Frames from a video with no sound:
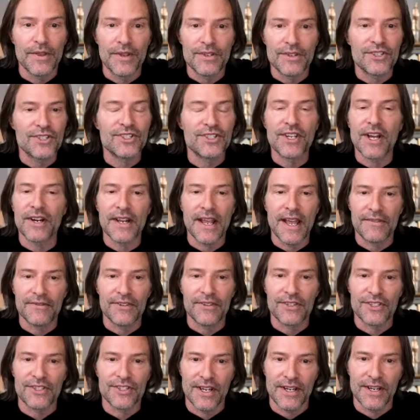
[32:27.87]
There's study
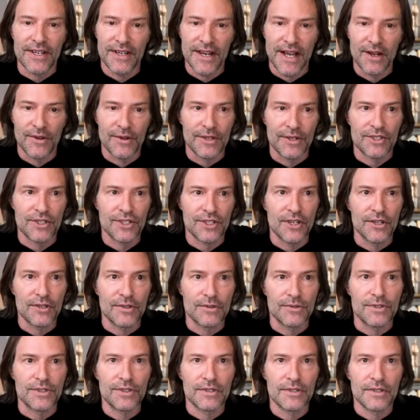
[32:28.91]
after study now that
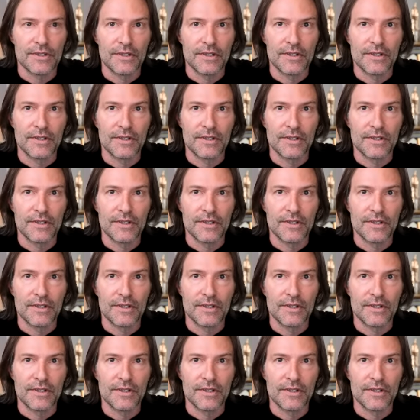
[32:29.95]
shows